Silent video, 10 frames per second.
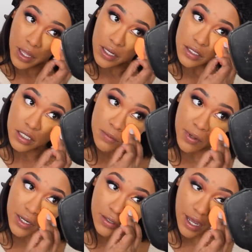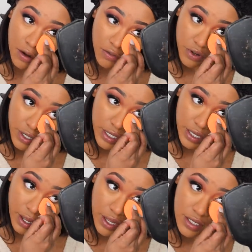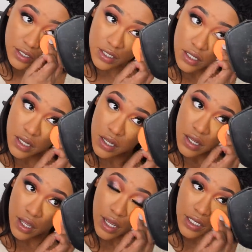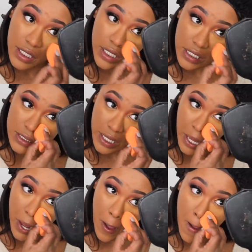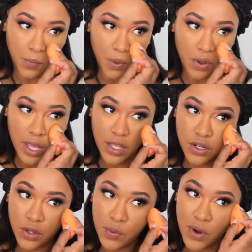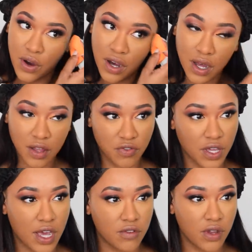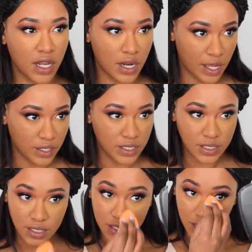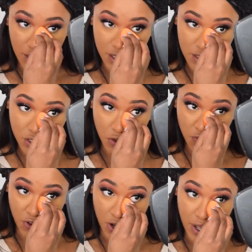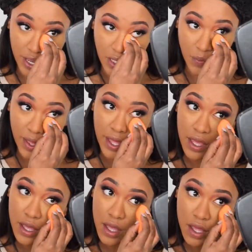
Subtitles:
it does blend out really nice and easy. Okay, you know what? I think I really like these concealers so far anyway.